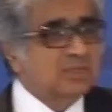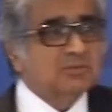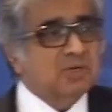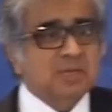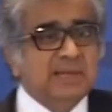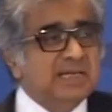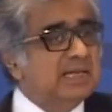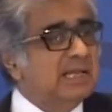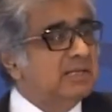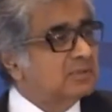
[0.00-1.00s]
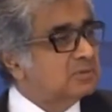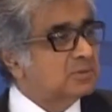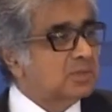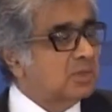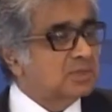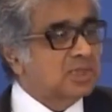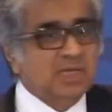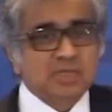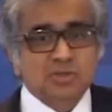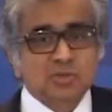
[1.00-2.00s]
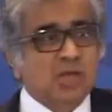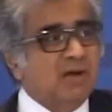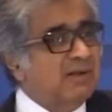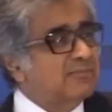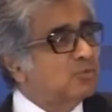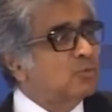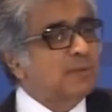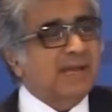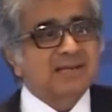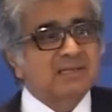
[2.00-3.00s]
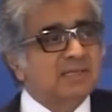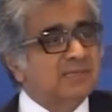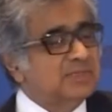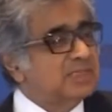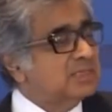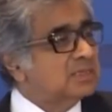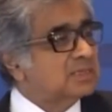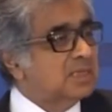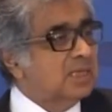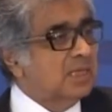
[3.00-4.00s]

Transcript: You've not amended any of those laws. So you now have two parallel definitions.